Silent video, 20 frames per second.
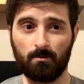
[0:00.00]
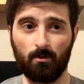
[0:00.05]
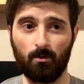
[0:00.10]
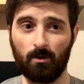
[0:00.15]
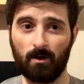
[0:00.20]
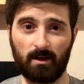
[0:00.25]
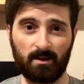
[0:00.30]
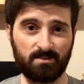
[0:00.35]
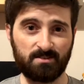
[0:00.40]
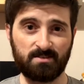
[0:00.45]

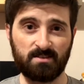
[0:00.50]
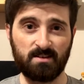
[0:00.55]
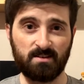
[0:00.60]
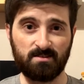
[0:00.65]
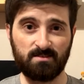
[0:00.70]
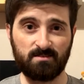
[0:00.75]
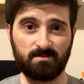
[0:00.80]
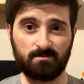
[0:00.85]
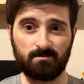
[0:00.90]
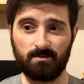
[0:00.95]
all I can say
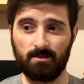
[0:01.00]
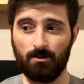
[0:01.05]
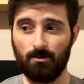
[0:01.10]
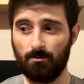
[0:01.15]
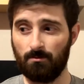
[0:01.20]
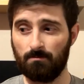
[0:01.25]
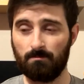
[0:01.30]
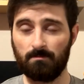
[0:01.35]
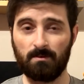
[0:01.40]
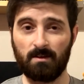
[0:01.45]
is, you
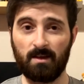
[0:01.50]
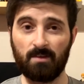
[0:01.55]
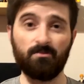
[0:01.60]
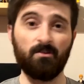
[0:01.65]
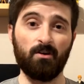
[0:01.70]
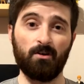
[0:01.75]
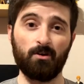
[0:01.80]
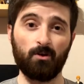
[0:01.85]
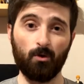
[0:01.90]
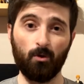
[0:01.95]
know, give
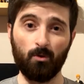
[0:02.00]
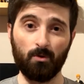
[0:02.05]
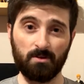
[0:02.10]
it a go.